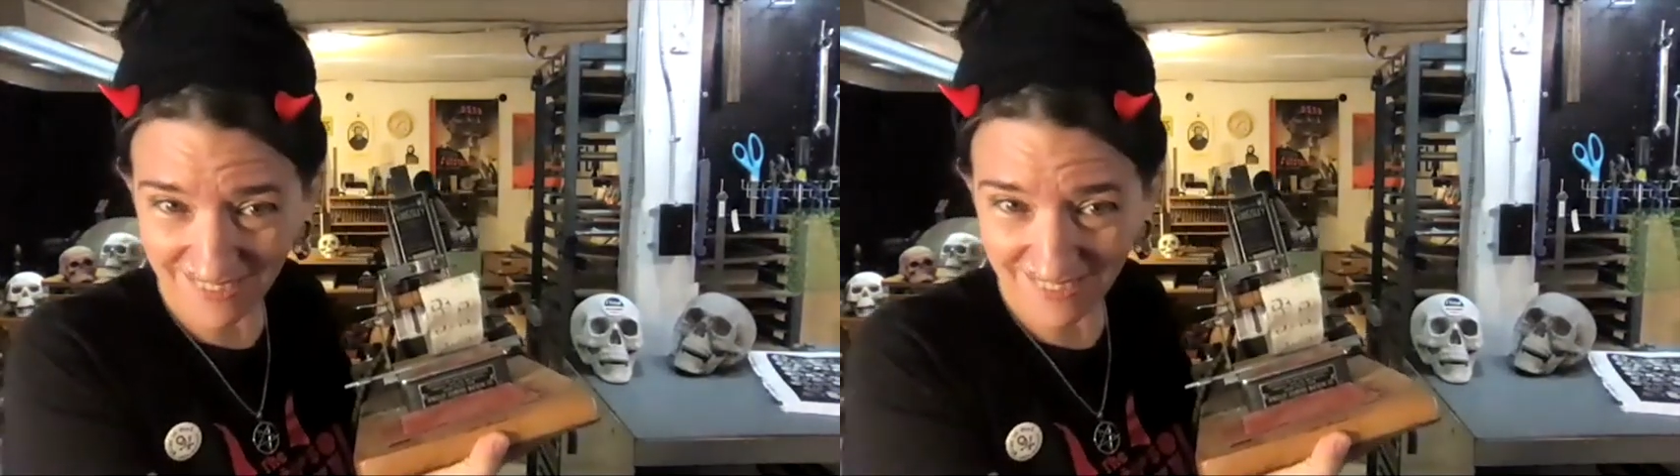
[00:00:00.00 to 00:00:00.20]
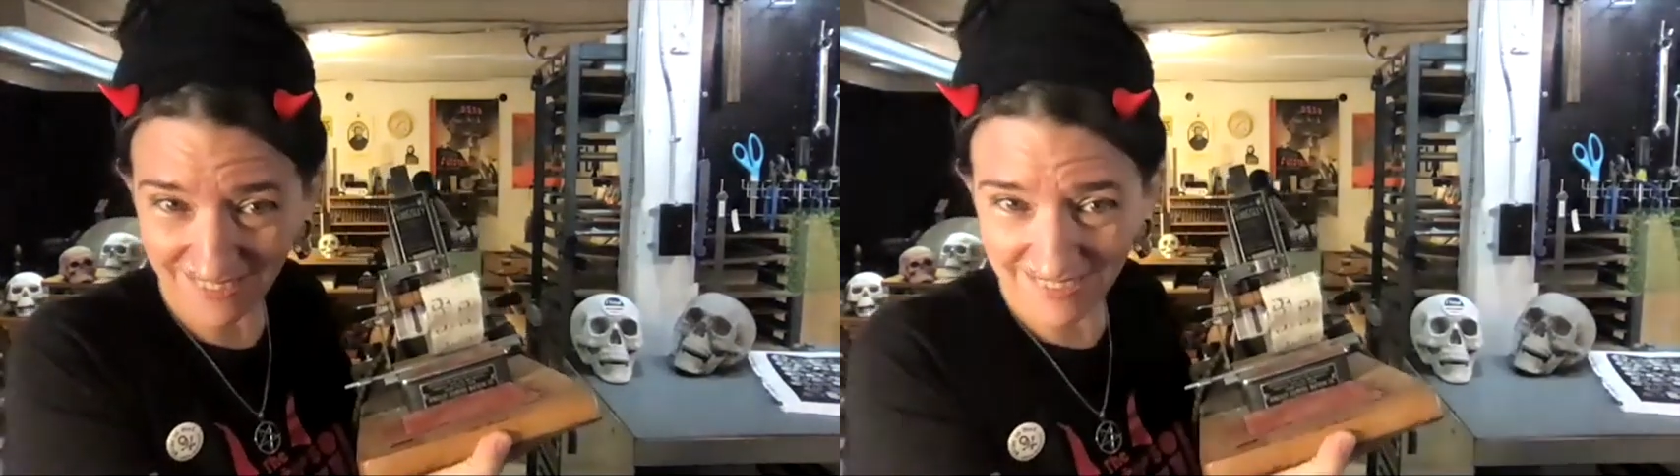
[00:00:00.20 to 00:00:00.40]

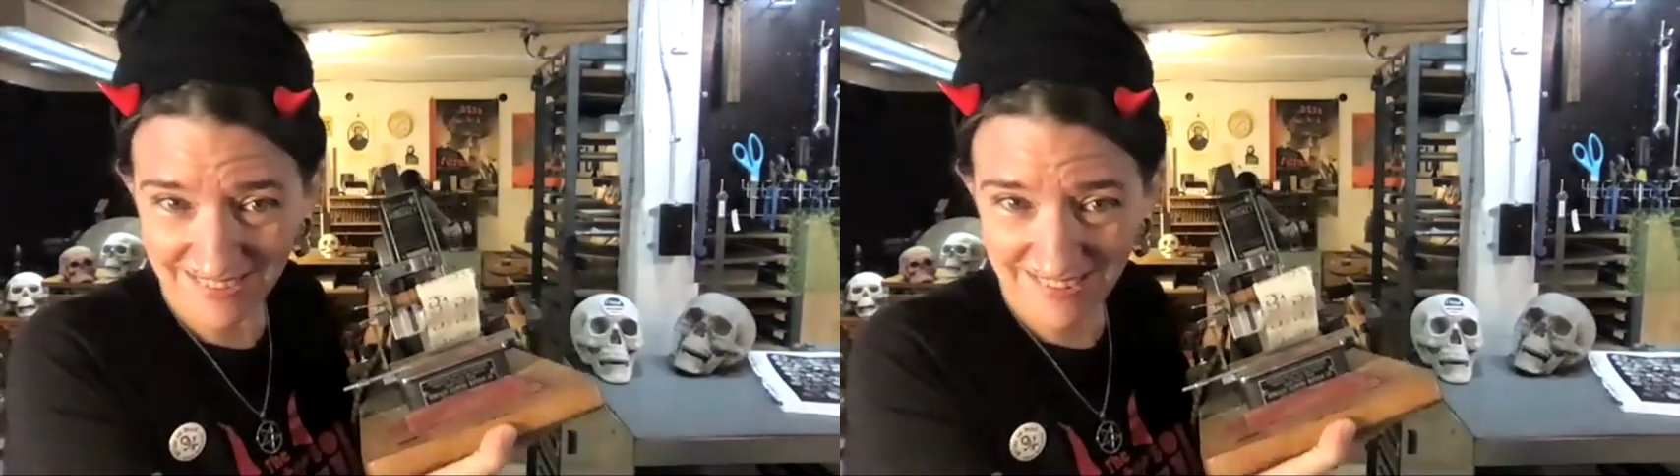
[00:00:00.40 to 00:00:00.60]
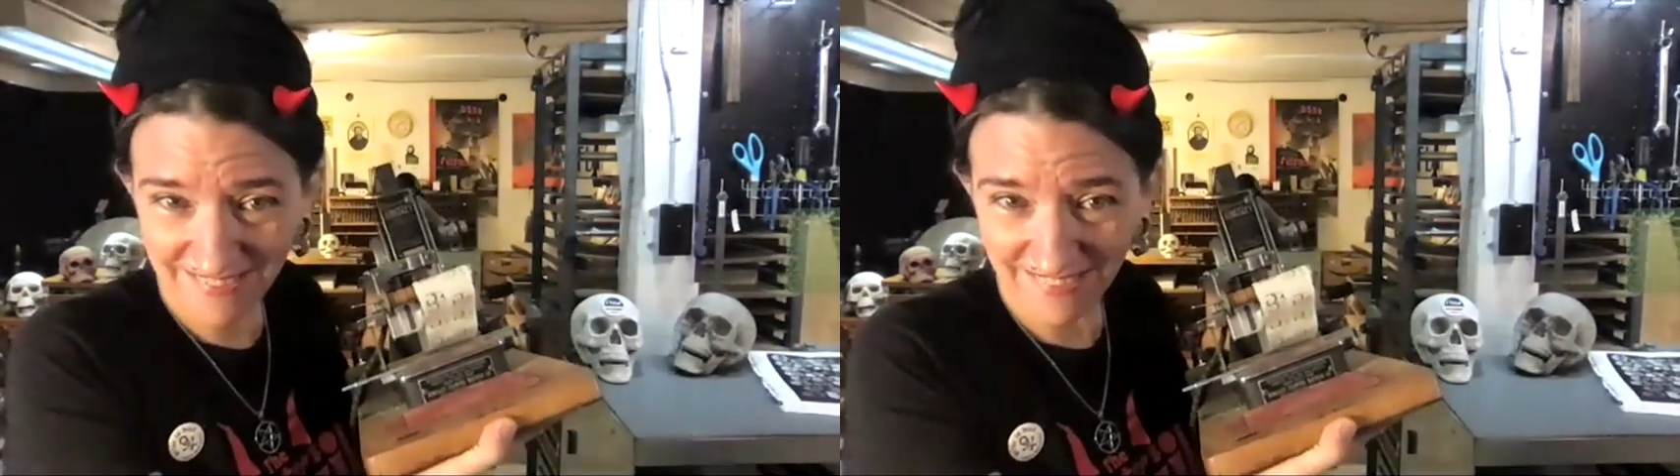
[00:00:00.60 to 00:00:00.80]
You can
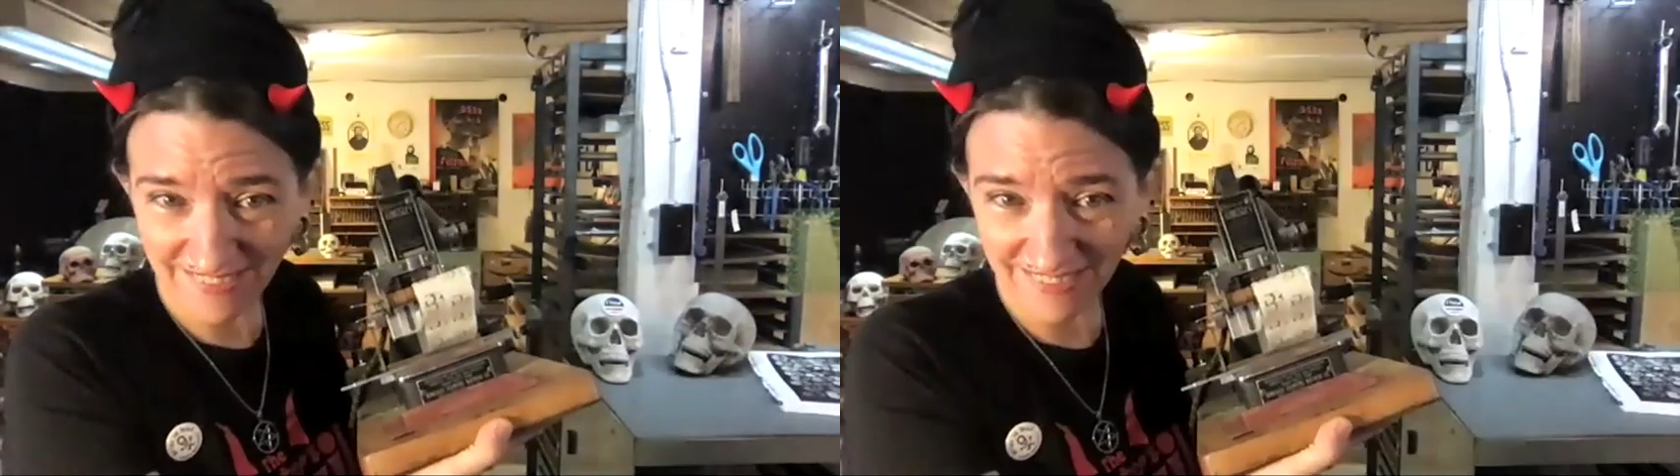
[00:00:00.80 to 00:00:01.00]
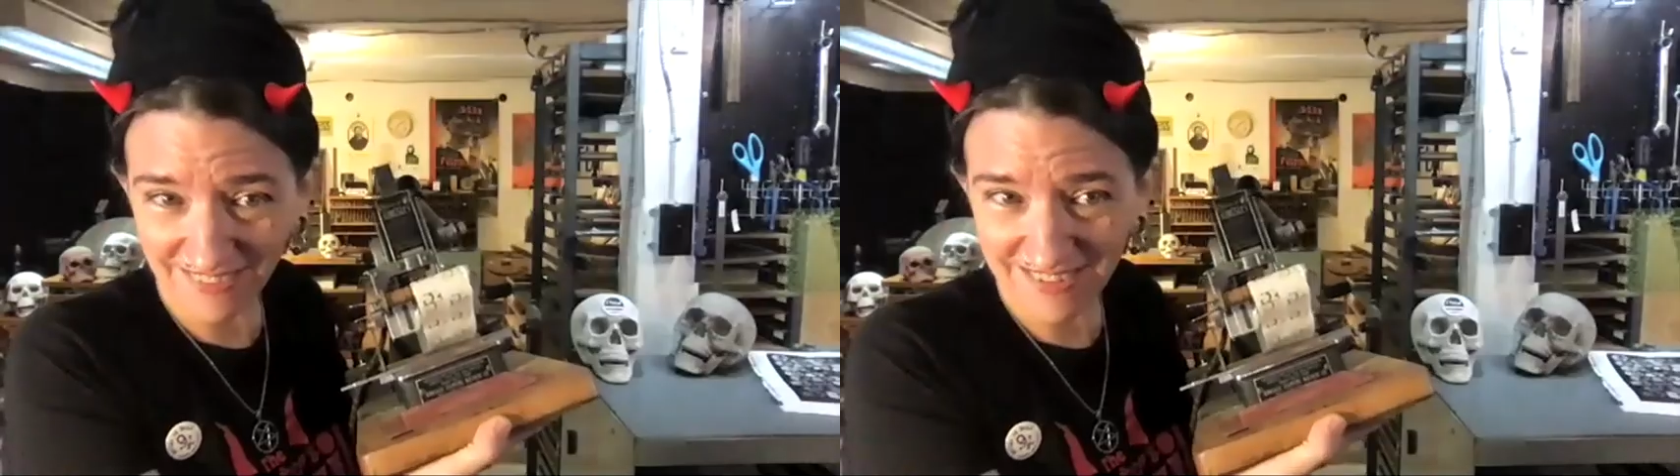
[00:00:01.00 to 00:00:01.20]
see the
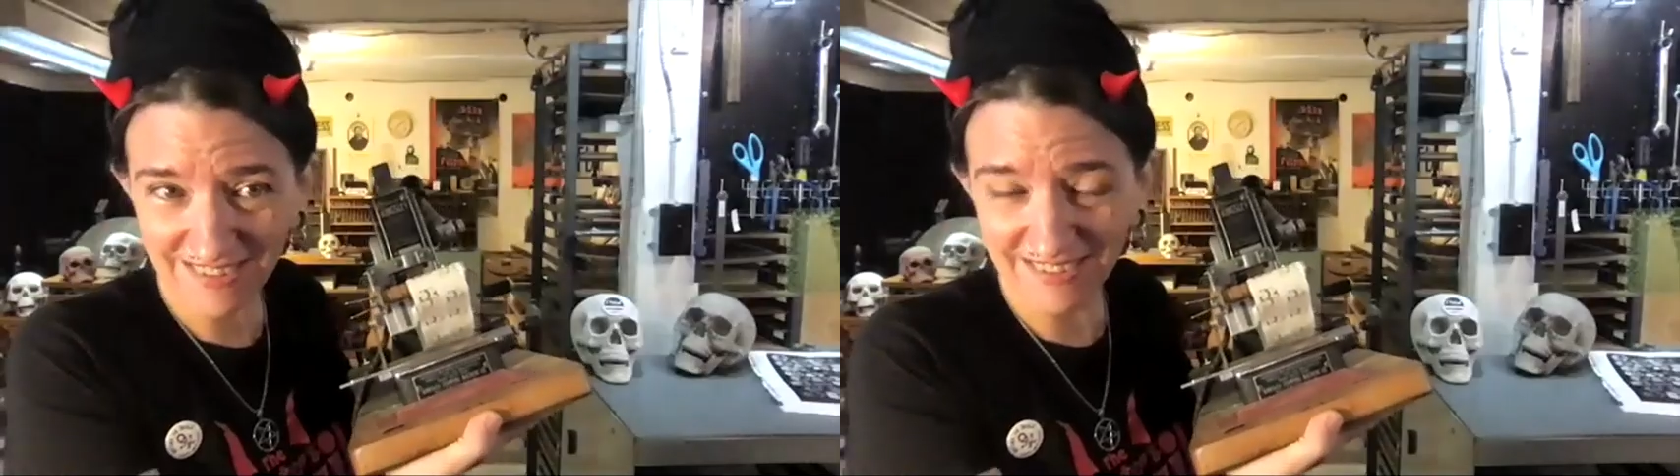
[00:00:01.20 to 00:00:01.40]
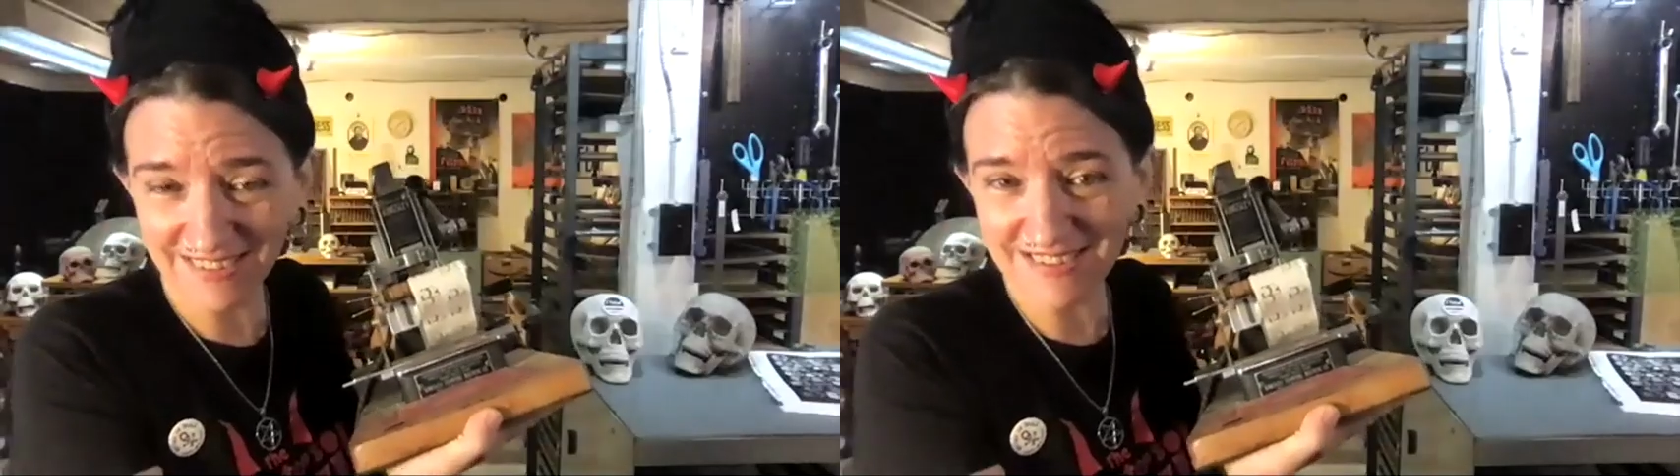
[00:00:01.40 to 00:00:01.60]
little G in the